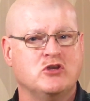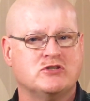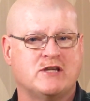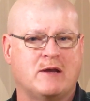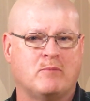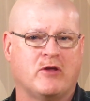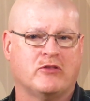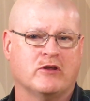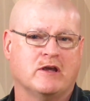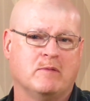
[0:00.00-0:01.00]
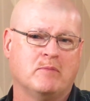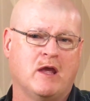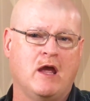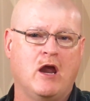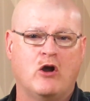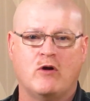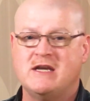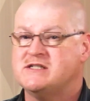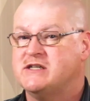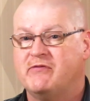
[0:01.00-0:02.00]
you send monthly.
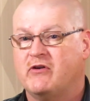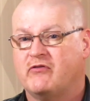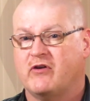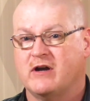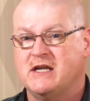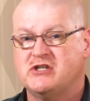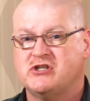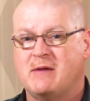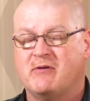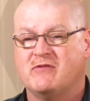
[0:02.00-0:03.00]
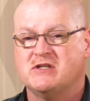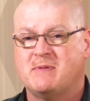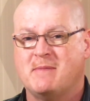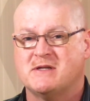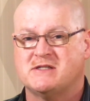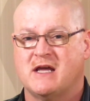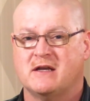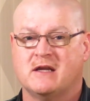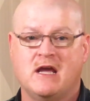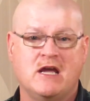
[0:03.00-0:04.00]
Rates differ for each type of these payments sent.